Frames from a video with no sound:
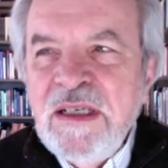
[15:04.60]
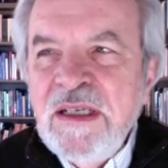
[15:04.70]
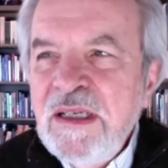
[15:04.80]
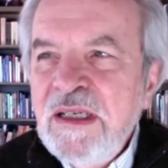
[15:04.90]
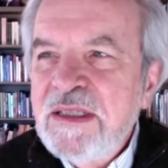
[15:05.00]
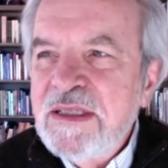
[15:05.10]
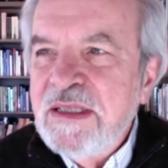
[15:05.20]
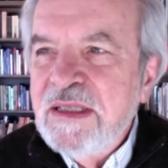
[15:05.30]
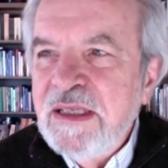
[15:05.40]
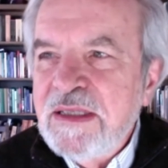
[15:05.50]
It's
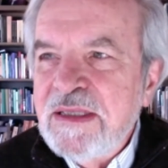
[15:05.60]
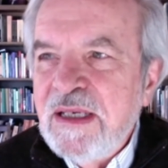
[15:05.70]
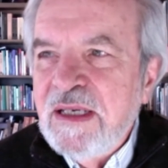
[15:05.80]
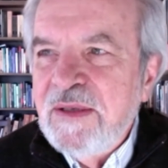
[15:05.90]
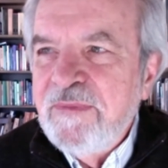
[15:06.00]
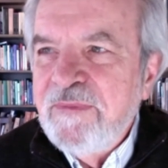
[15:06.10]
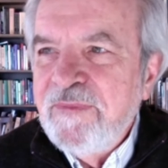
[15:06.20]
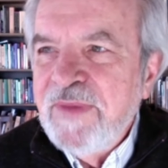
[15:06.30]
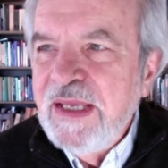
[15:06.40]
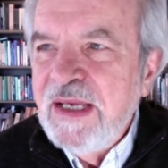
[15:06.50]

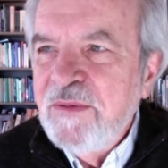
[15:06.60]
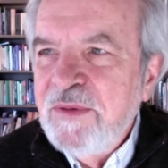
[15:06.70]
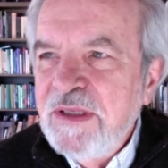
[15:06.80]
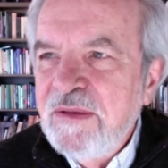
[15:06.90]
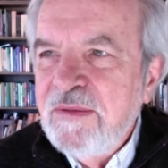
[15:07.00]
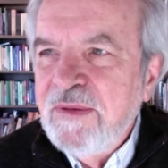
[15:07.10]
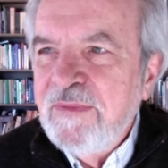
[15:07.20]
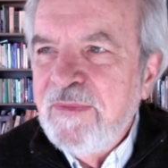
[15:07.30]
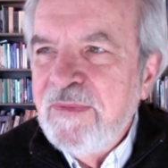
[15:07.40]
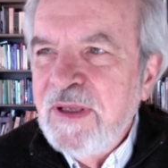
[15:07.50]
yeah, when
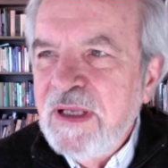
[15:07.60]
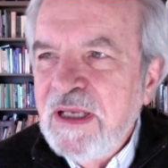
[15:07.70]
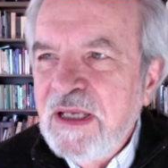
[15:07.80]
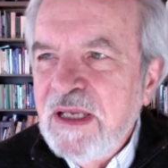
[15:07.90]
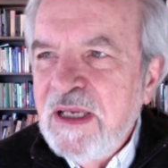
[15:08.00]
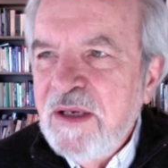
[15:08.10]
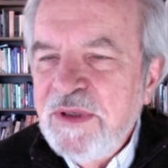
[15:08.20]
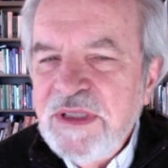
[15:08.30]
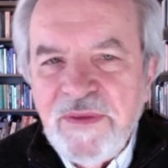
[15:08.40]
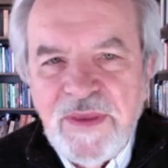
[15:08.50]

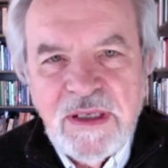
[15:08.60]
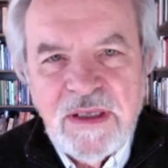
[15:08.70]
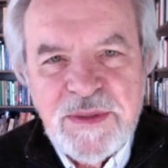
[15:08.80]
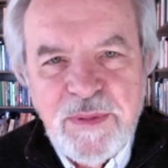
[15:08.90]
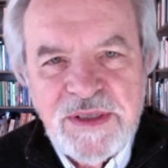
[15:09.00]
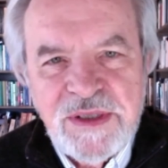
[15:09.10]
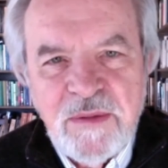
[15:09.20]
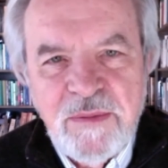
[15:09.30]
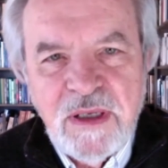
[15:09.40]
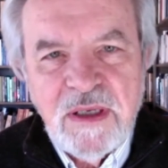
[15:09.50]
you think especially
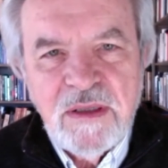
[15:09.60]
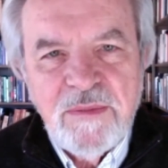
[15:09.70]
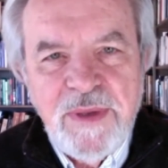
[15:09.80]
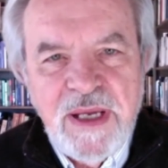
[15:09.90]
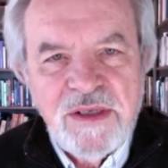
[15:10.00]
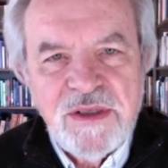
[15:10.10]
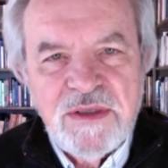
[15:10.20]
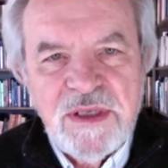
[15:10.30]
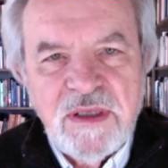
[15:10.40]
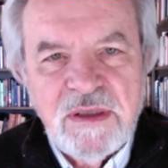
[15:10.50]
about our
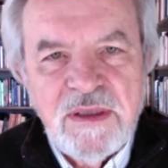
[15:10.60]
passions, our,